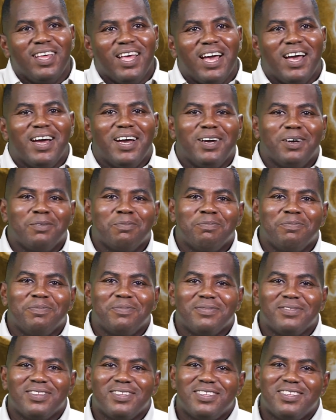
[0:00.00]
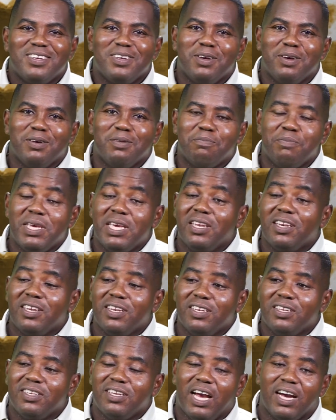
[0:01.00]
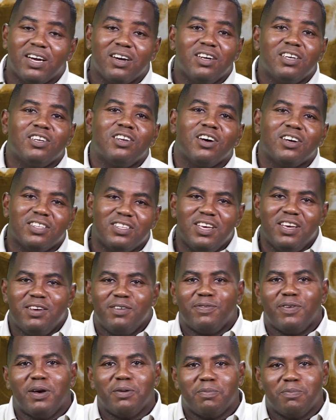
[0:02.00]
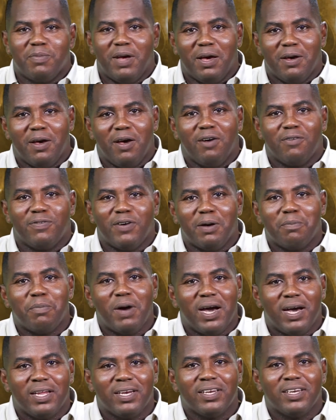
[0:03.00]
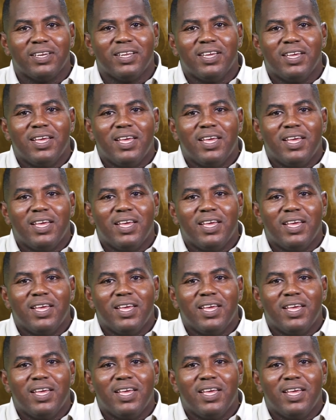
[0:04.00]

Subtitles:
to being a conductor of a band.